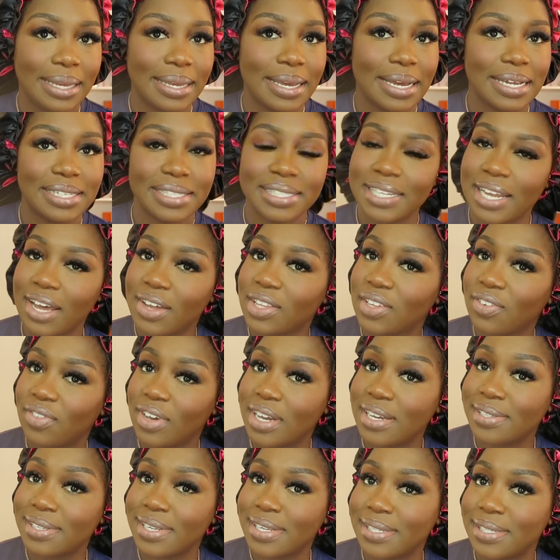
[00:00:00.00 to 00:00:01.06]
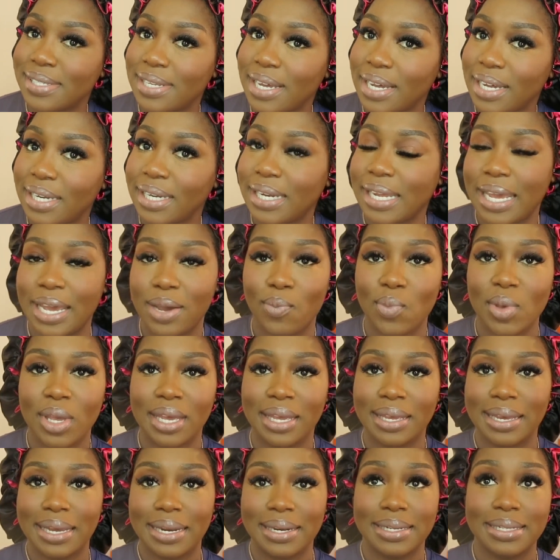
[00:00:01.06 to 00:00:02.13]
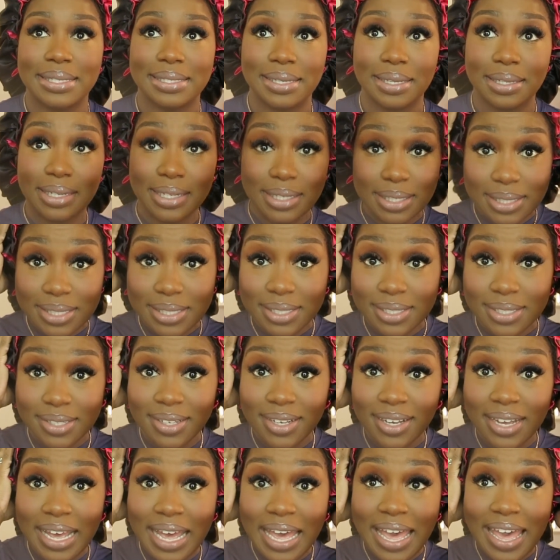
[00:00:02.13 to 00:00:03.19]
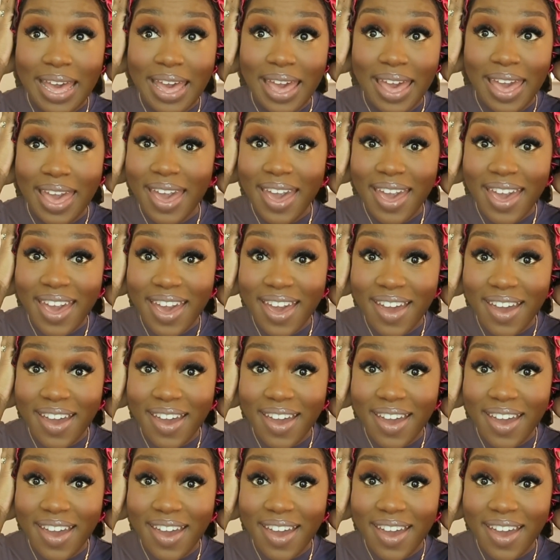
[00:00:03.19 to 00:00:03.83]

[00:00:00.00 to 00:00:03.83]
Yes, now the face is done and we can get into this hair.